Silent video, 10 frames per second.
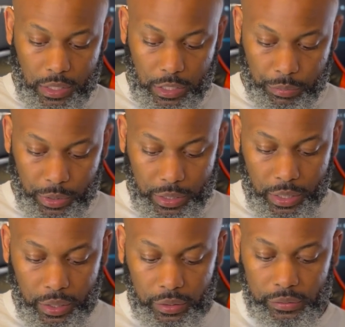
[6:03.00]
is
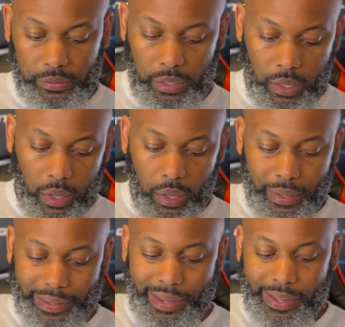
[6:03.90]
because,
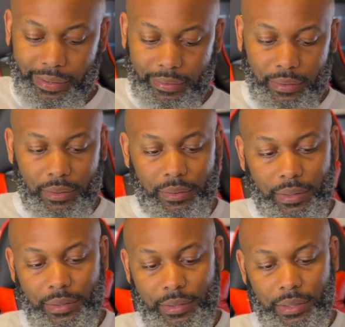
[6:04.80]
again,
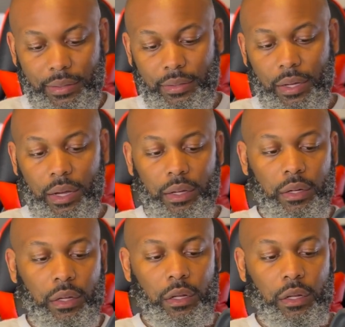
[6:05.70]
this is cut